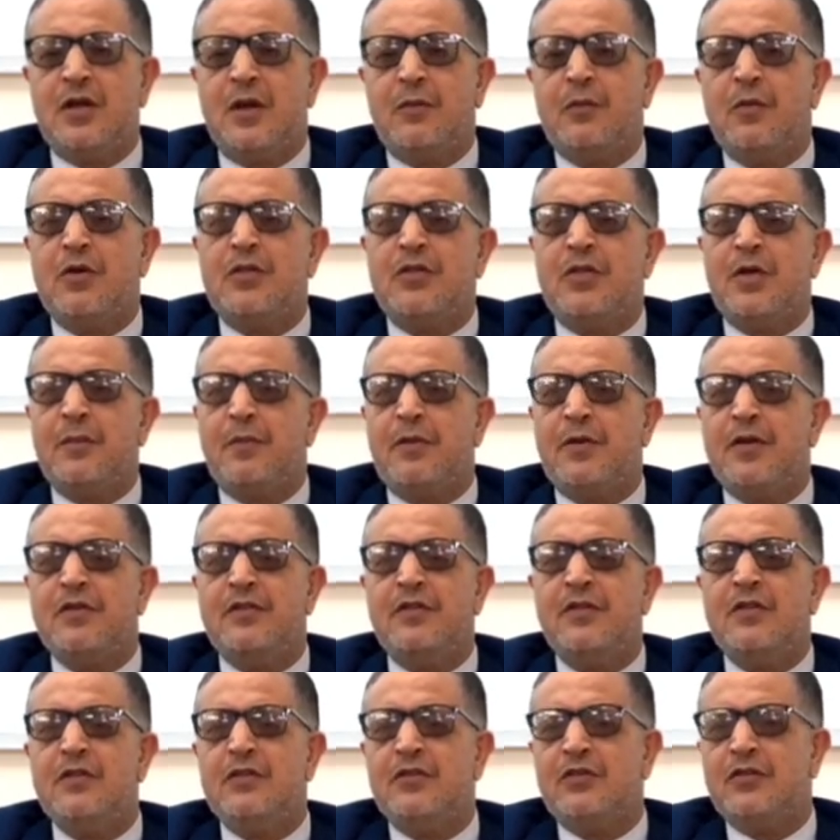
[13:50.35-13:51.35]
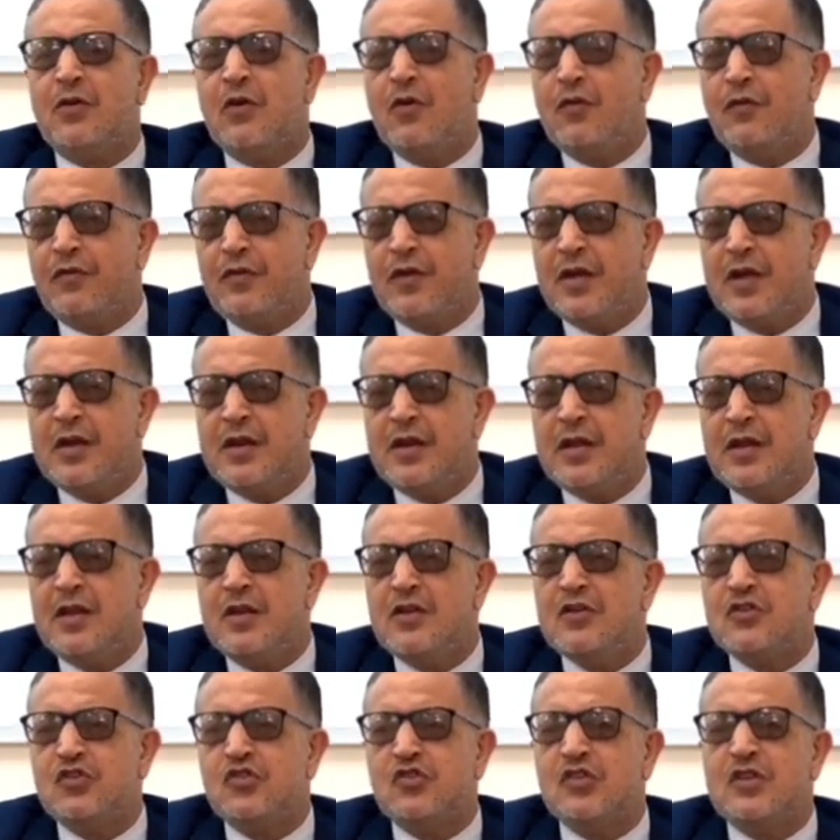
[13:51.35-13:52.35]
about the presence of
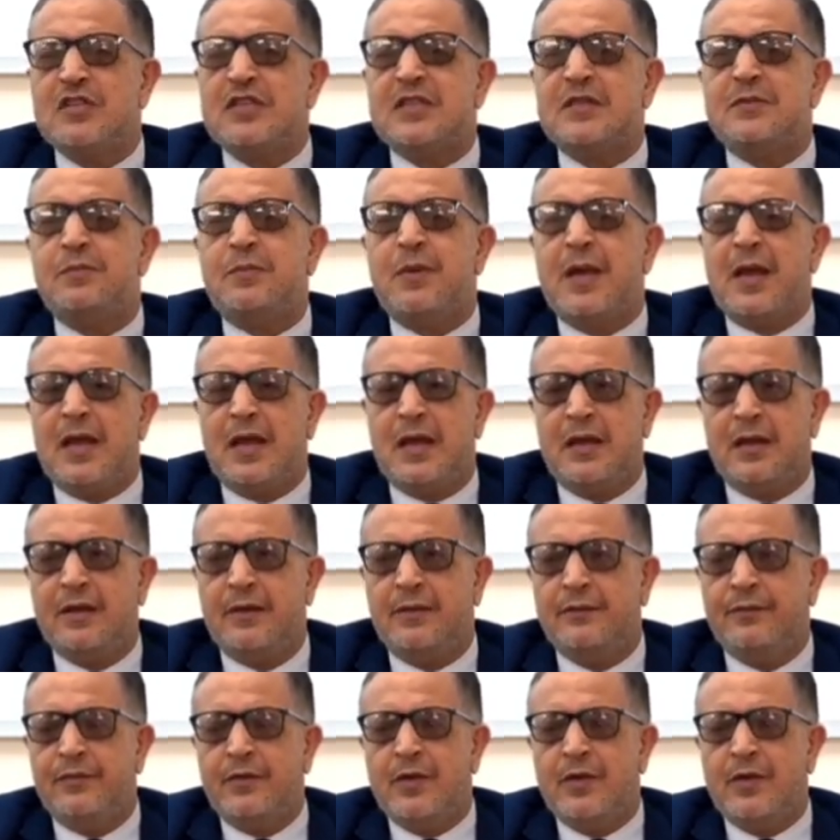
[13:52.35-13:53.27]
any chest pain.